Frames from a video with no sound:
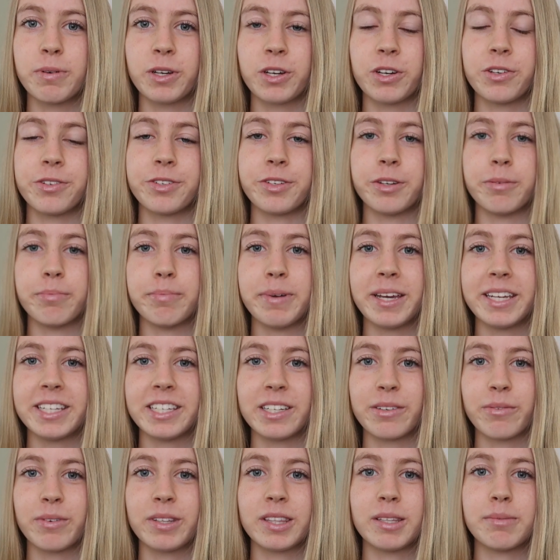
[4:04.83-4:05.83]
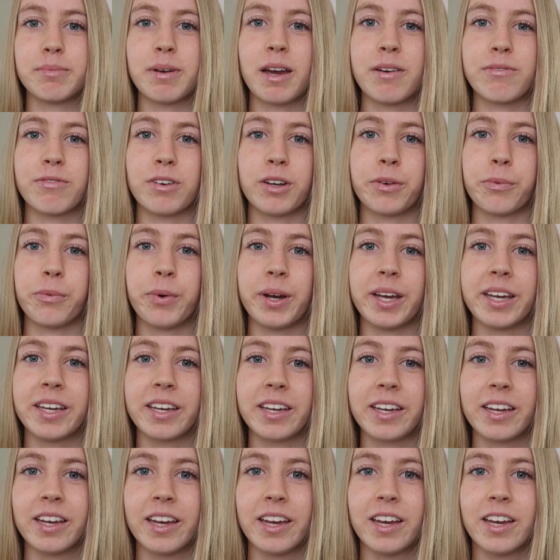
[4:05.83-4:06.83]
because you're meeting with them every
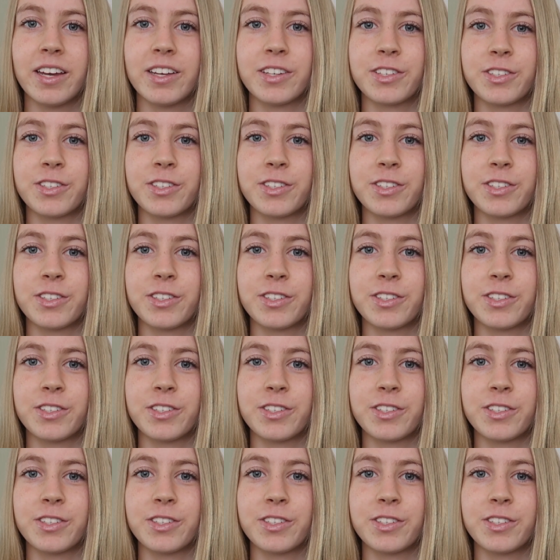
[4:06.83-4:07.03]
week,